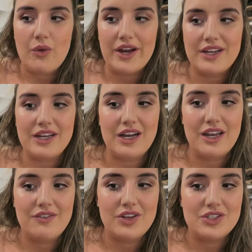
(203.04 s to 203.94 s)
where I can
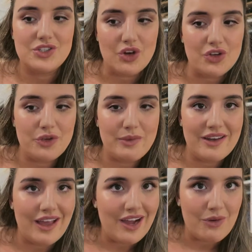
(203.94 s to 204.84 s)
kind of
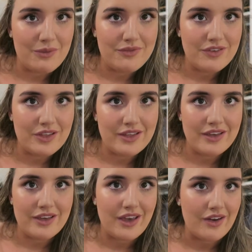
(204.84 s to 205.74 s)
document how I'm
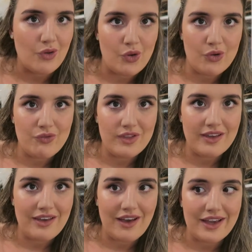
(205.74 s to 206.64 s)
feeling, and
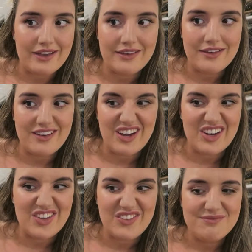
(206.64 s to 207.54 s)
hopefully I can
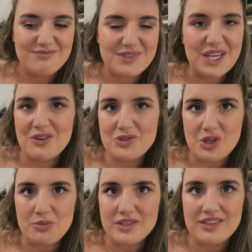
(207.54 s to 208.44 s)
kind of get on
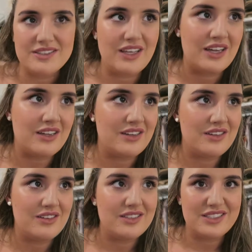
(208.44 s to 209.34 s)
top of this like
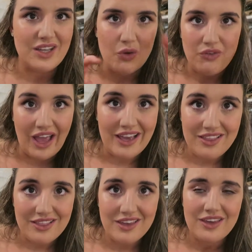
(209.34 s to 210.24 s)

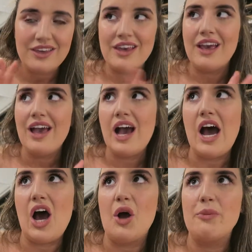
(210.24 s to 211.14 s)
self-hate thing,
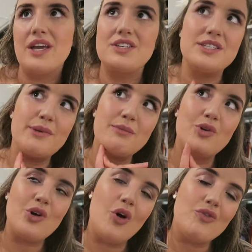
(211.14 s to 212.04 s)
and just be
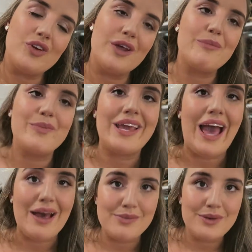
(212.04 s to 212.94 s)
more confident, be
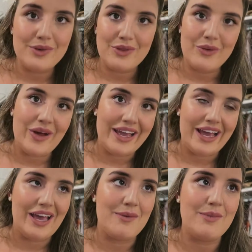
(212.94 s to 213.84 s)
happy with who I
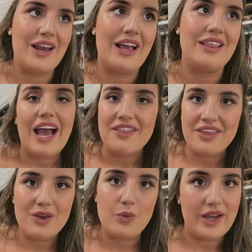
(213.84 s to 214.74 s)
am. And I
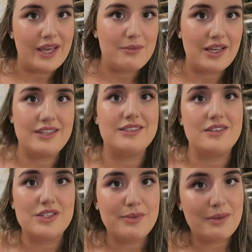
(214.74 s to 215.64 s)
think weight played
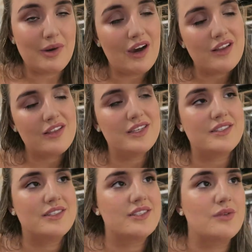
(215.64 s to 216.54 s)
such a big part of this
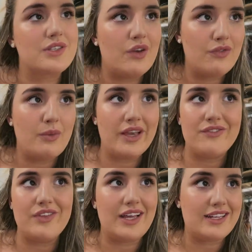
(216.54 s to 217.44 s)
because I was
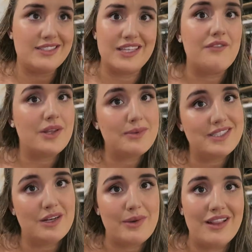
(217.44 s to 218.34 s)
overweight for like
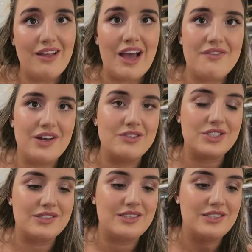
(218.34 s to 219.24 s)
70% of my life and I was
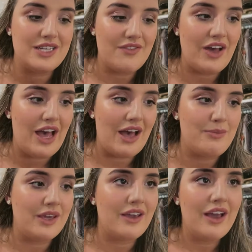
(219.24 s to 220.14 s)
just never
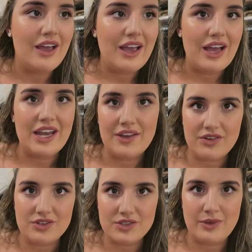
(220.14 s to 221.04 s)
happy. I never
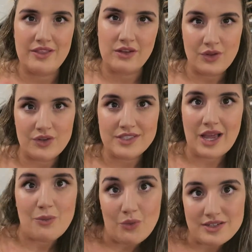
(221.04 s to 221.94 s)
got to wear the clothes
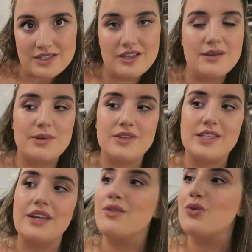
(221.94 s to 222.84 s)
I wanted
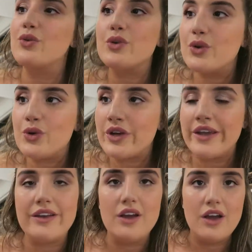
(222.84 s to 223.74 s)
because I didn't look
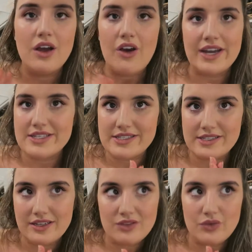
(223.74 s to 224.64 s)
good, or I just
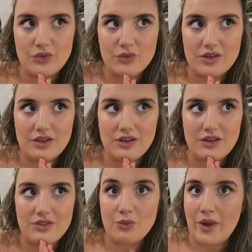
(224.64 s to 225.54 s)
didn't look
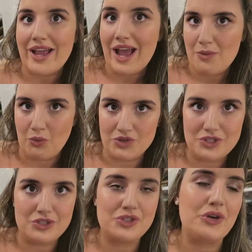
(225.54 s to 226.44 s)
the way I
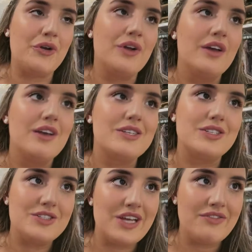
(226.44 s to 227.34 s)
wanted to.
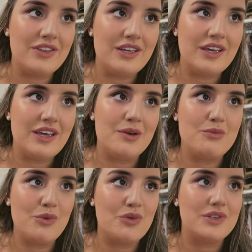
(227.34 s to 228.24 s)
So definitely
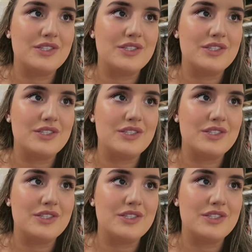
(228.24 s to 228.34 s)
more